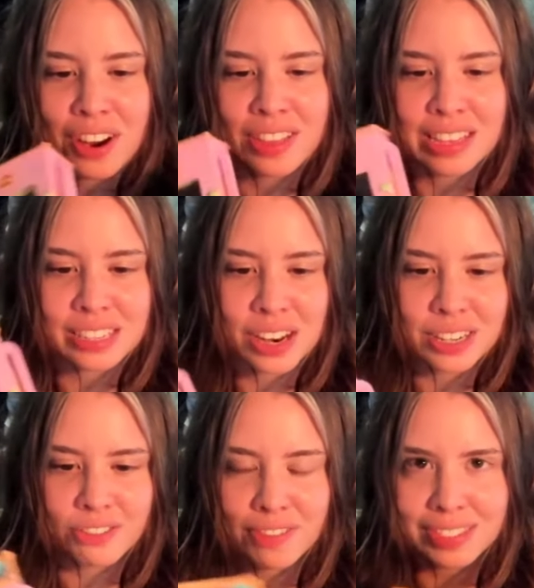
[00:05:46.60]
this
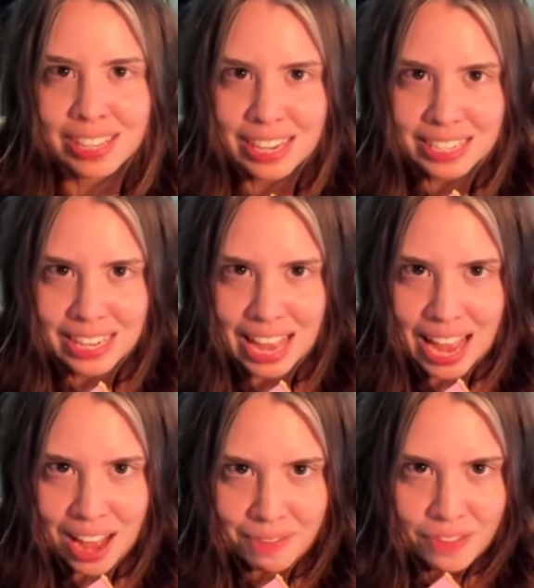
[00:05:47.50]
goes from selecting
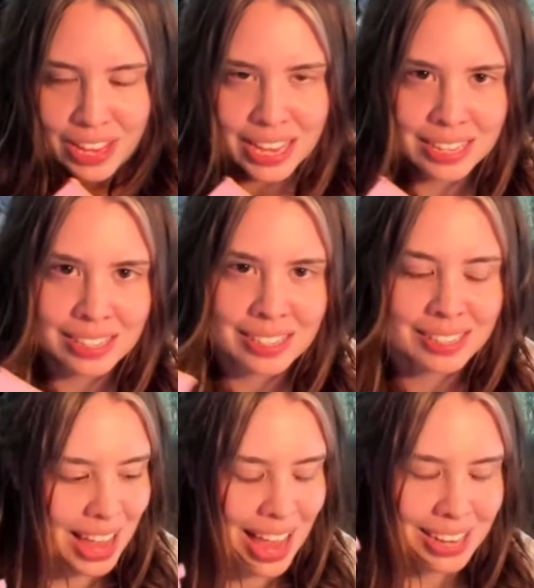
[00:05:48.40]

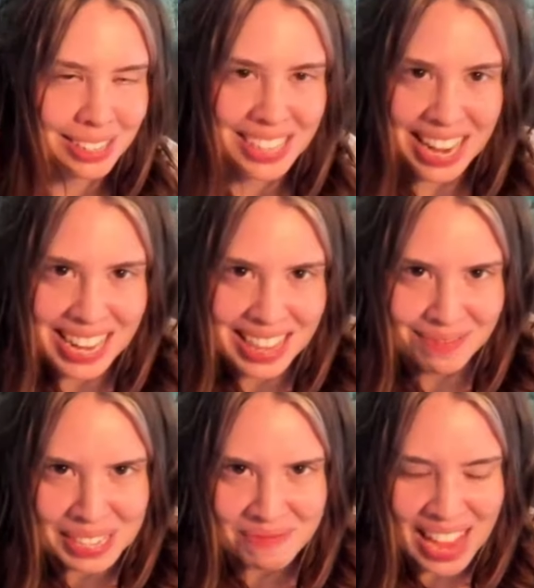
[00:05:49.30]
outfits and sending
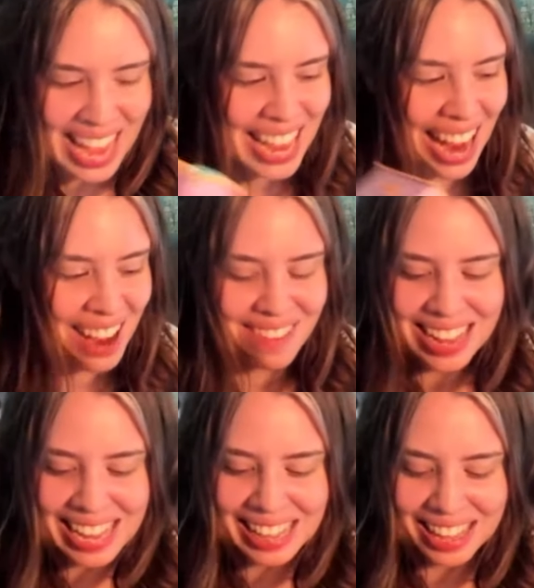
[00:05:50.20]
them to bed. I
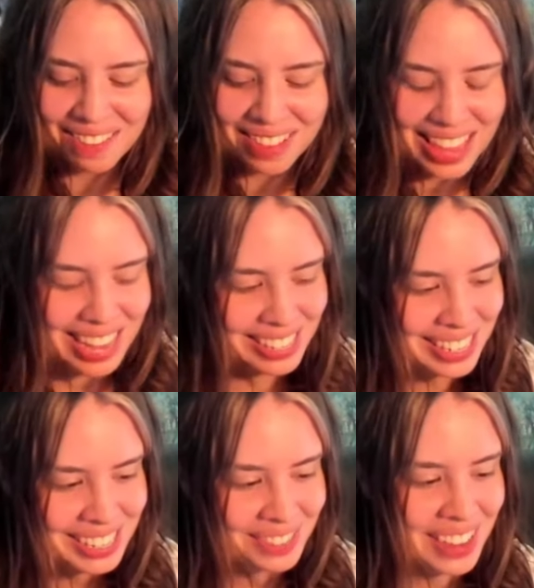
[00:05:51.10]
really love when they get
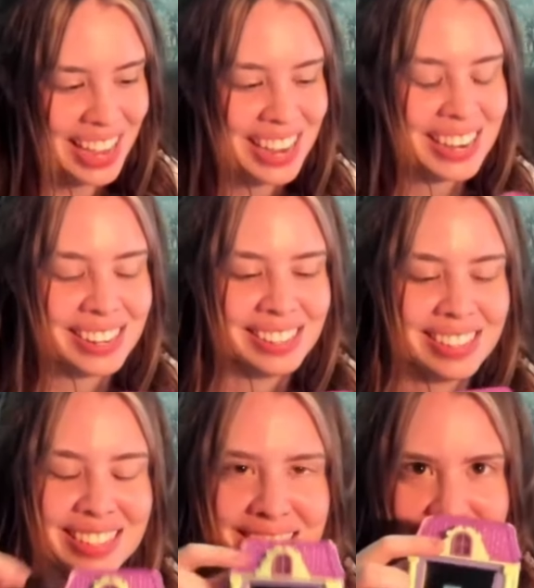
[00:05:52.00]
sent to bed because
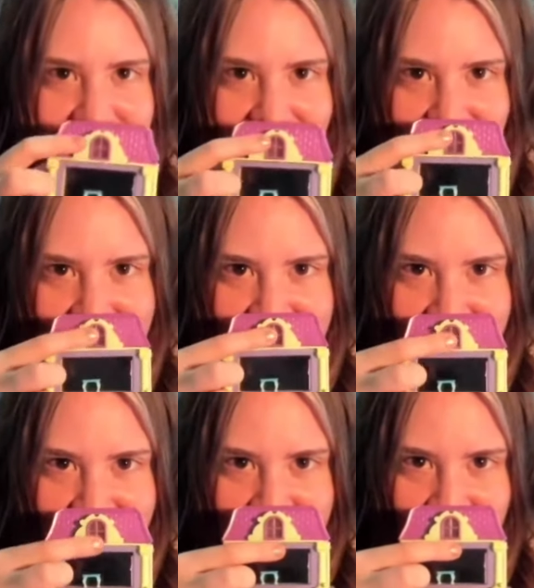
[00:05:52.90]
this little light
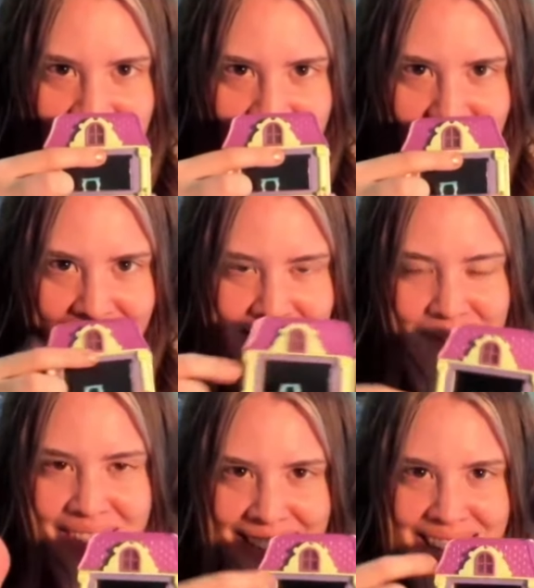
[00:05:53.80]
turns off and they
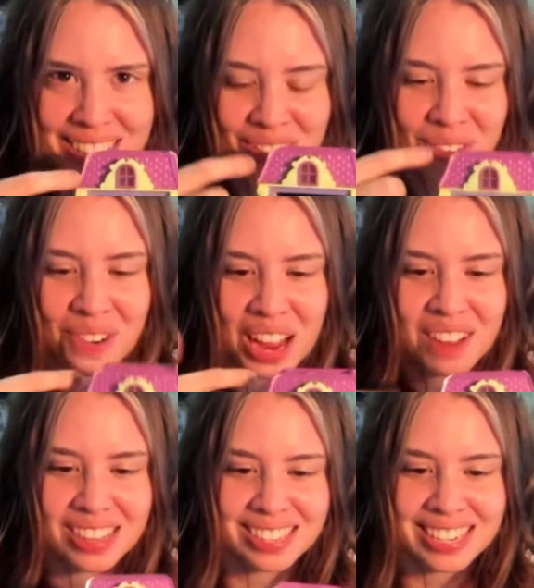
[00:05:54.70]
pretend to walk
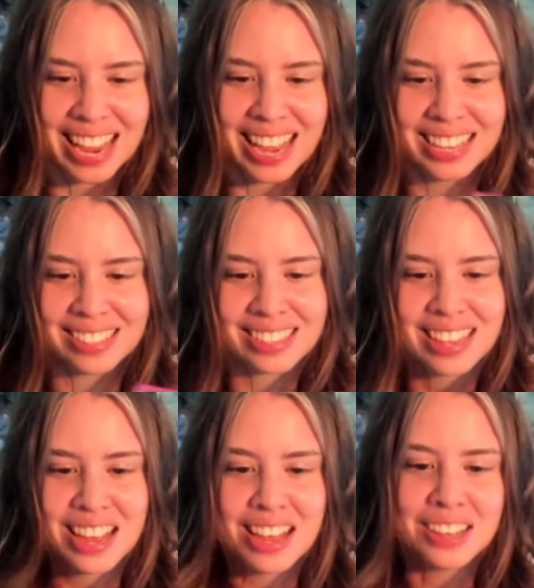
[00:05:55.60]
up the stairs.
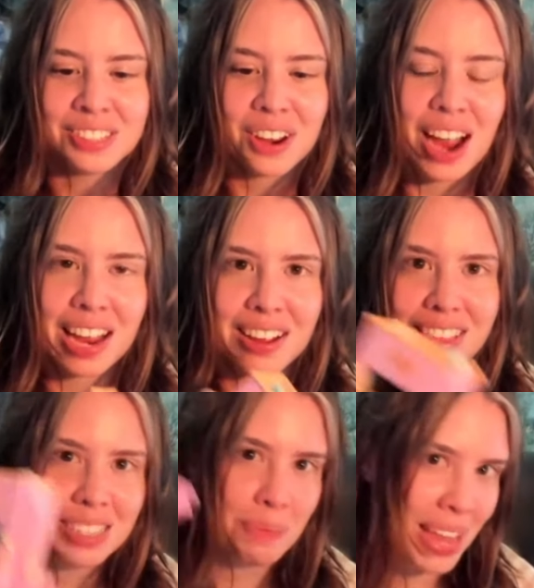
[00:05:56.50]
So I got
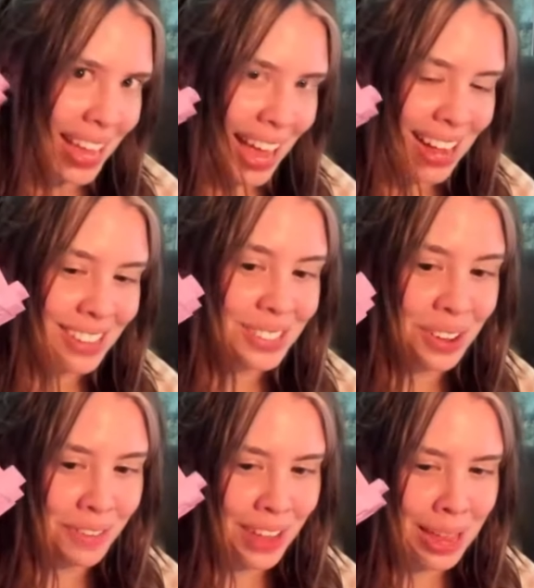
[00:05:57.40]
this pink house
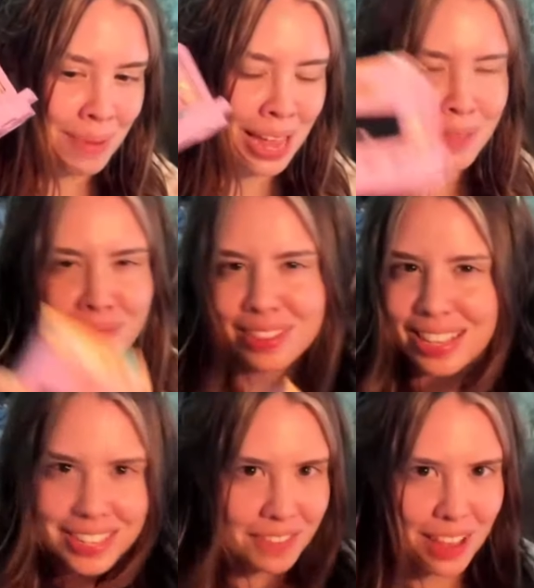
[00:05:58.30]
off eBay.
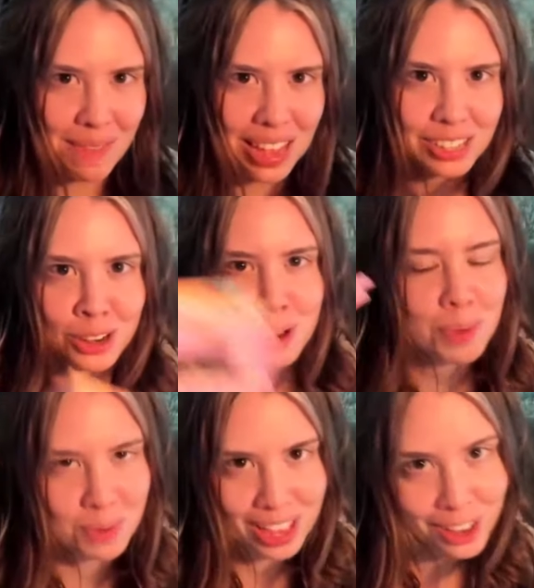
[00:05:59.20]
This off eBay too,
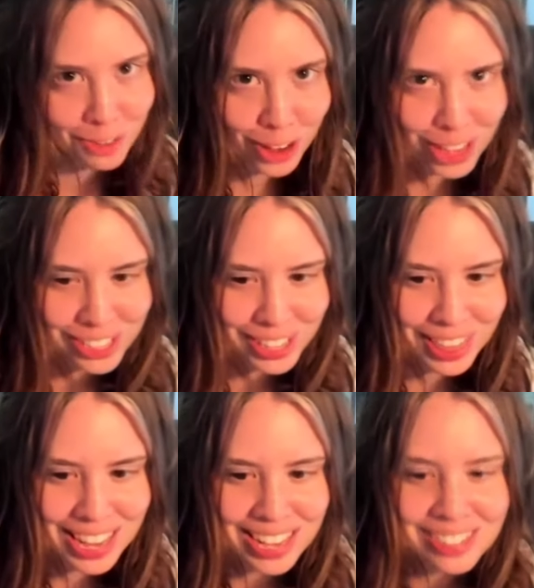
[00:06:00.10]
but we're gonna focus
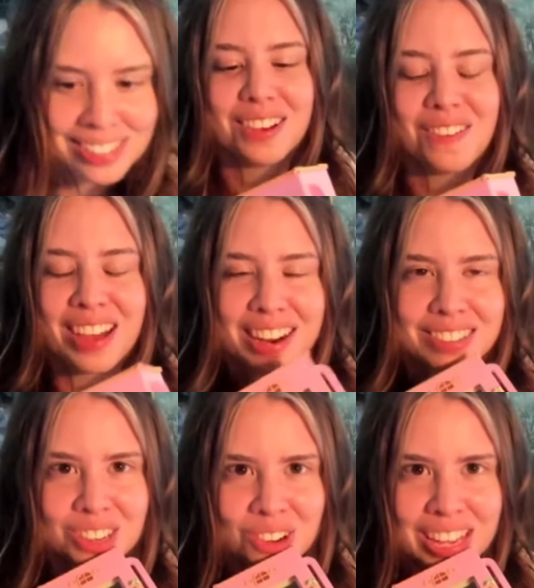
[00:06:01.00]
on this. When I
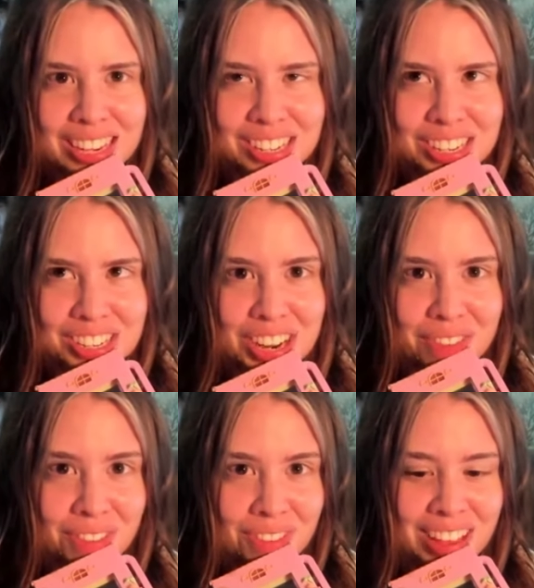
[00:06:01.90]
was talking to
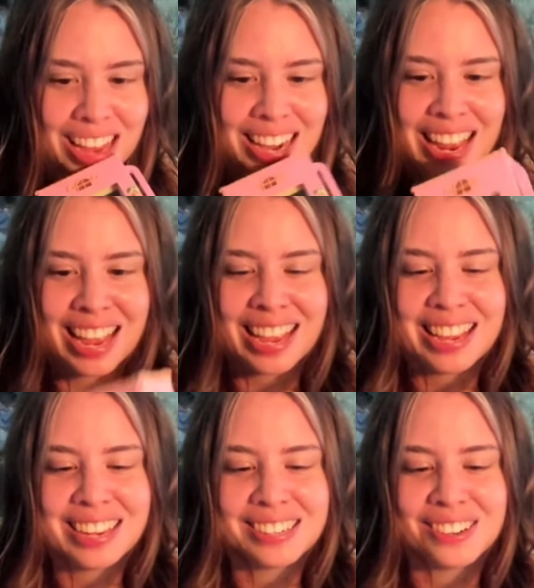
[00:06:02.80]
Jeff Levine,
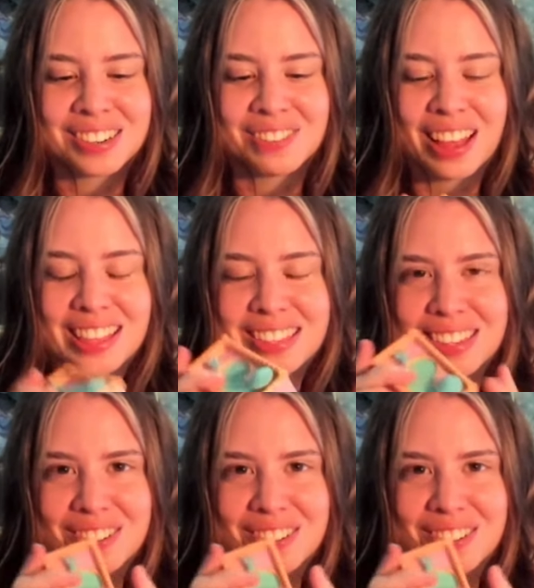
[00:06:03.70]
he talked about this little